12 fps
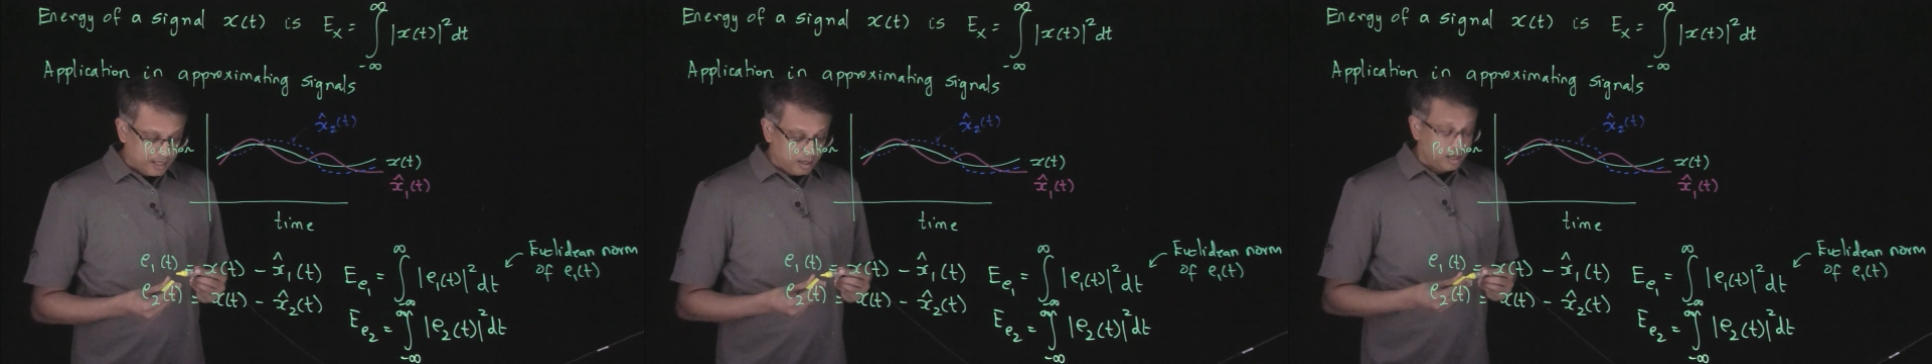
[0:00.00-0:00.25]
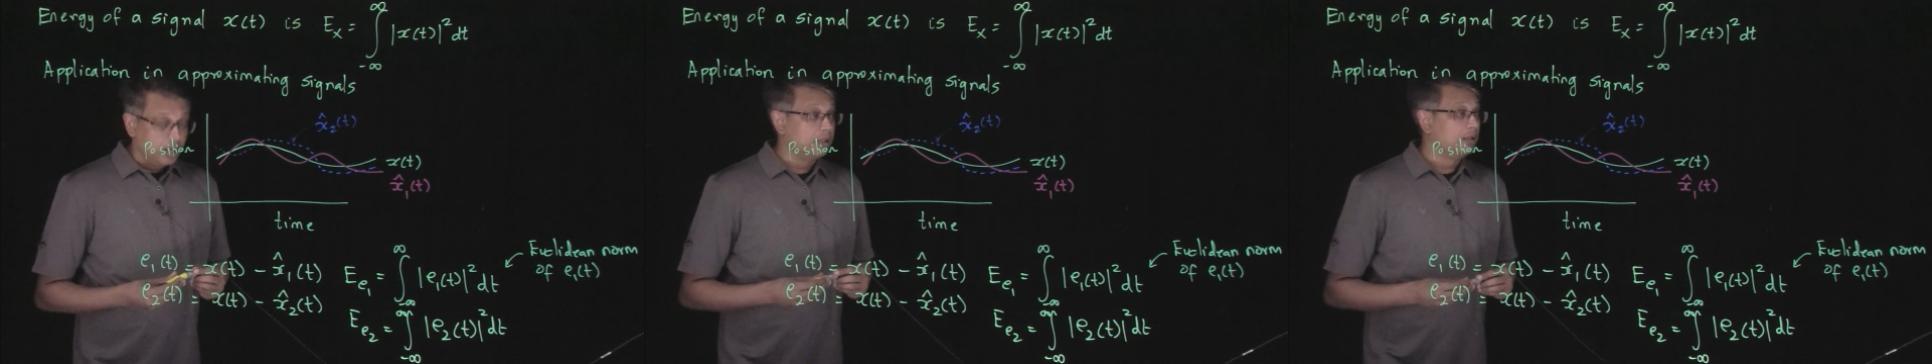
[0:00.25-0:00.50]

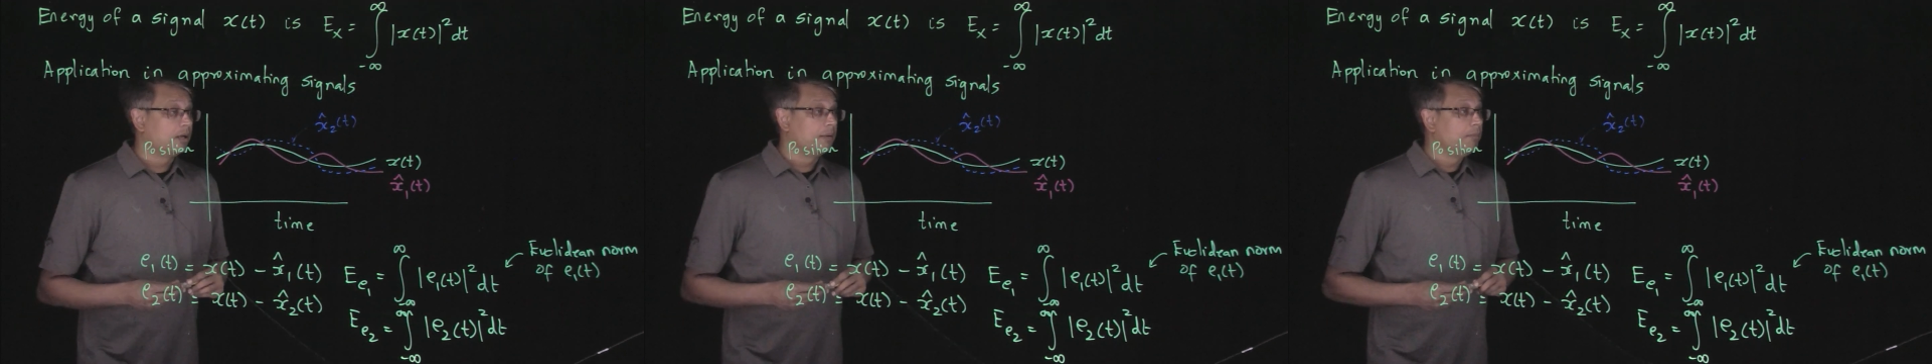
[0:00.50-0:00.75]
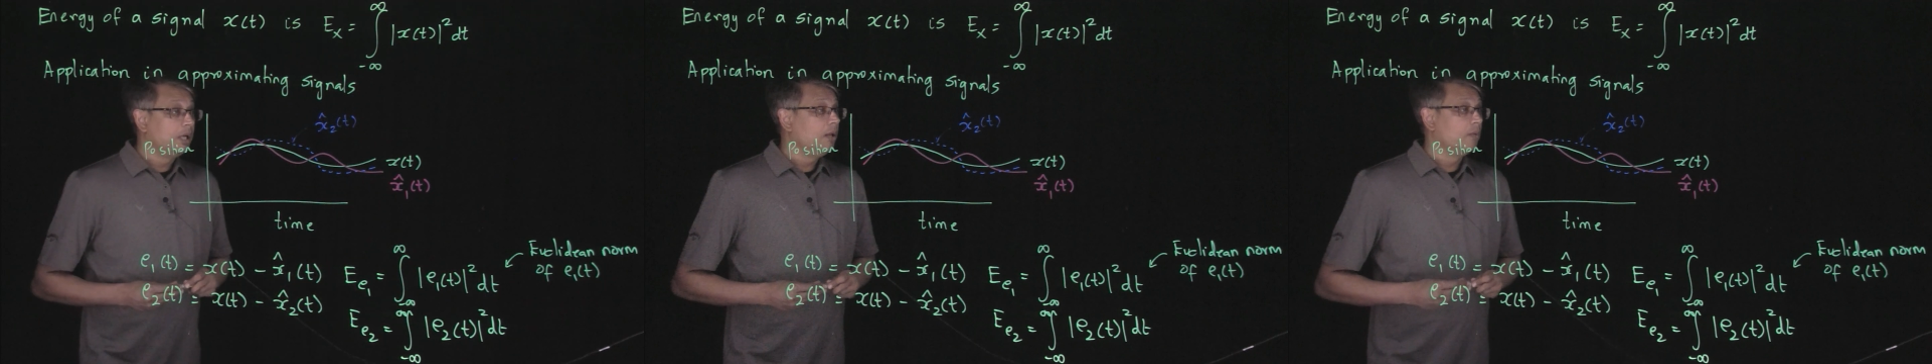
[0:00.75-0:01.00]
And there are
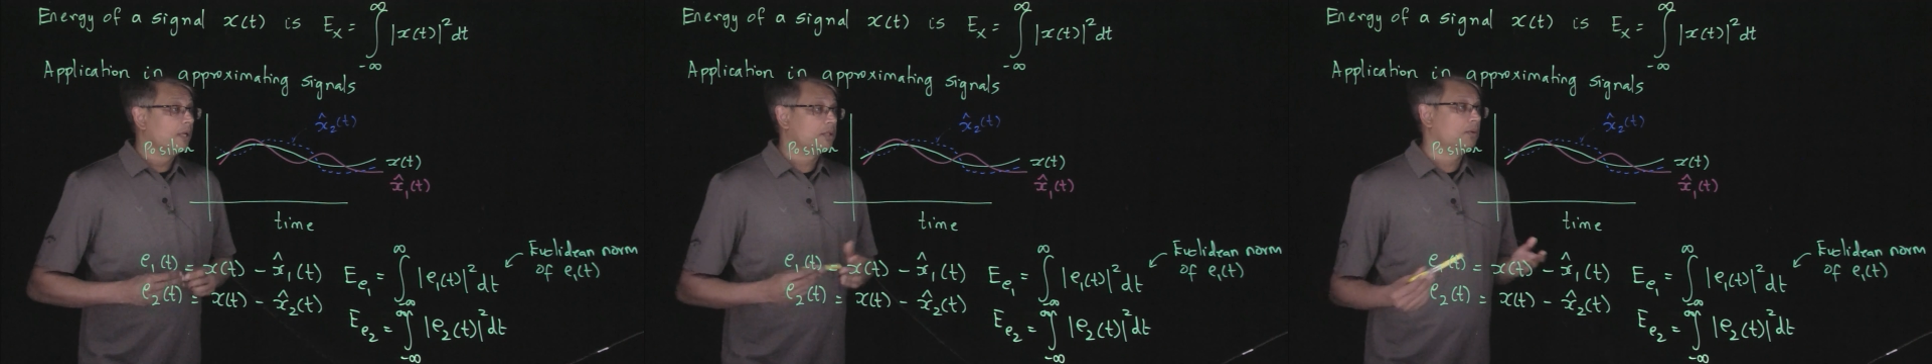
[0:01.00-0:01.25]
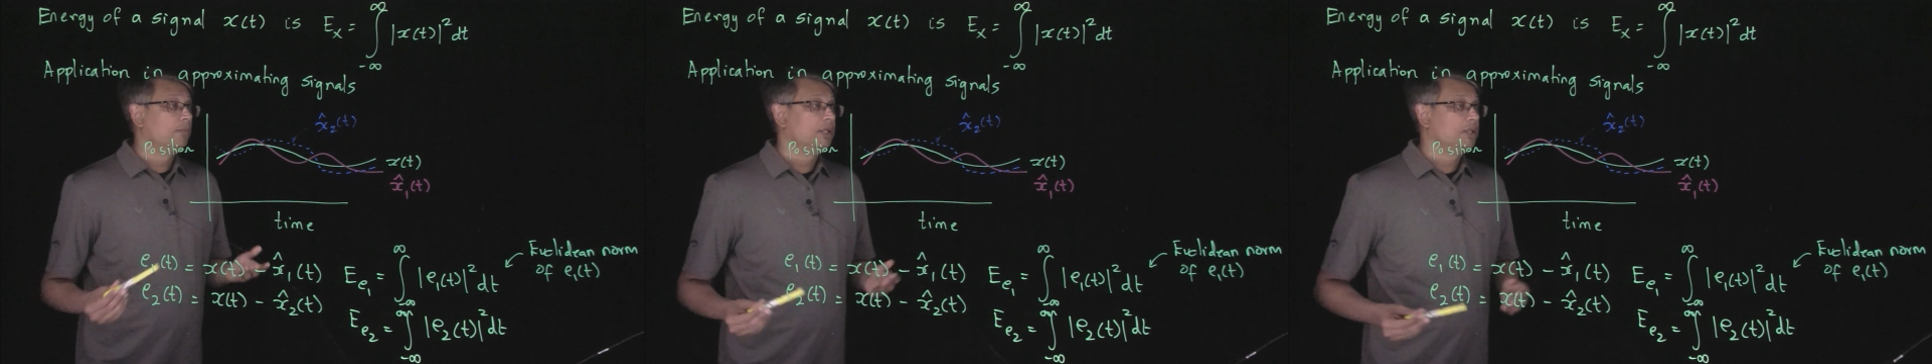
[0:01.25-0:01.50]
many ways
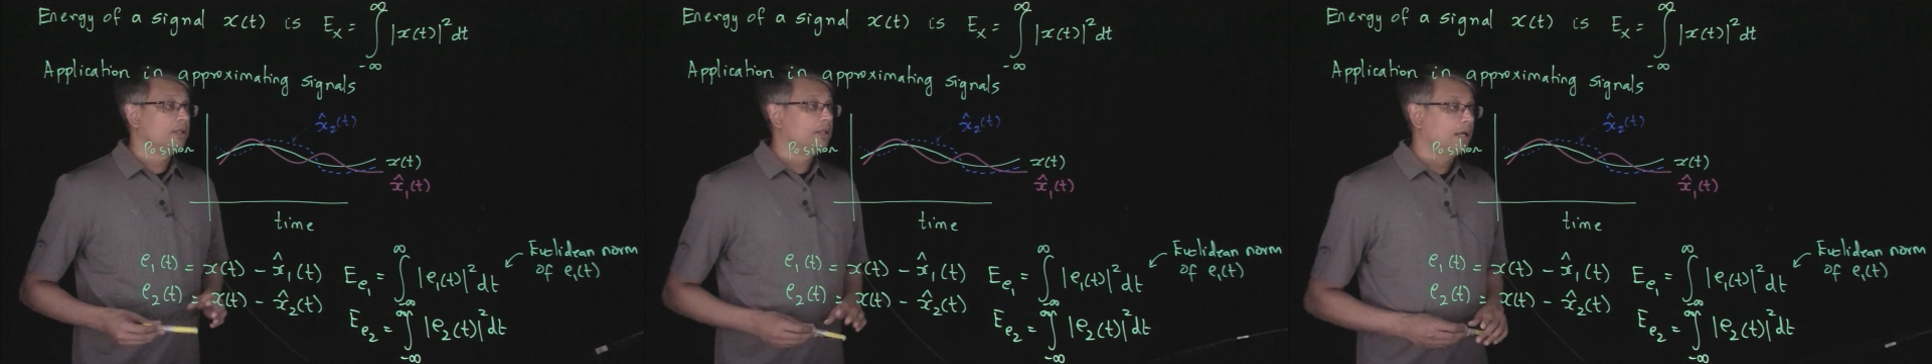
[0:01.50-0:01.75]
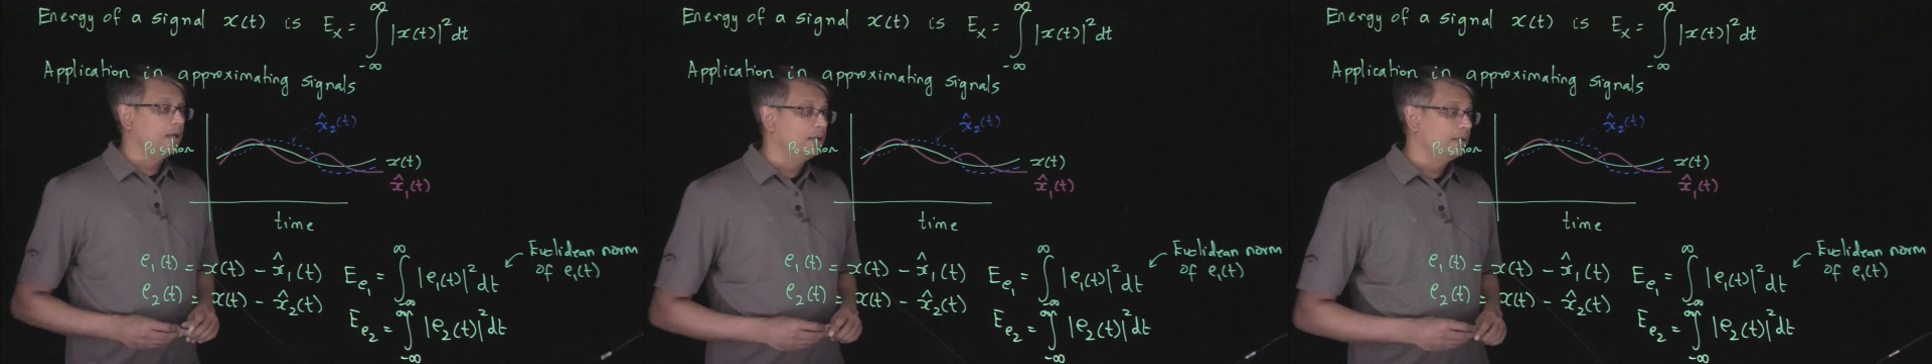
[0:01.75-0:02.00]
to measure
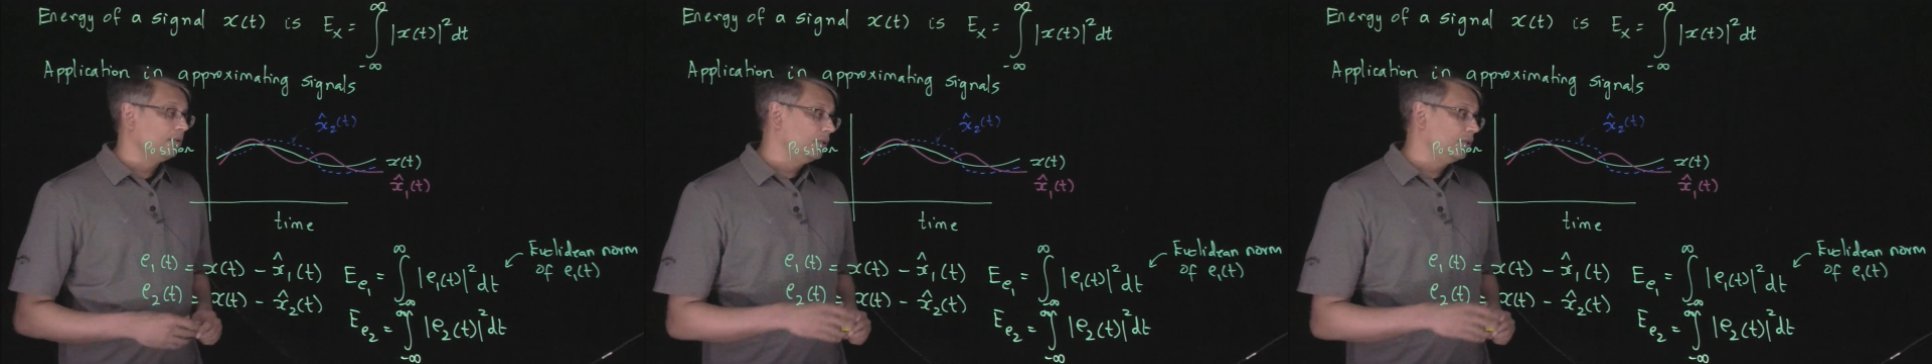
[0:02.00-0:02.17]
the error.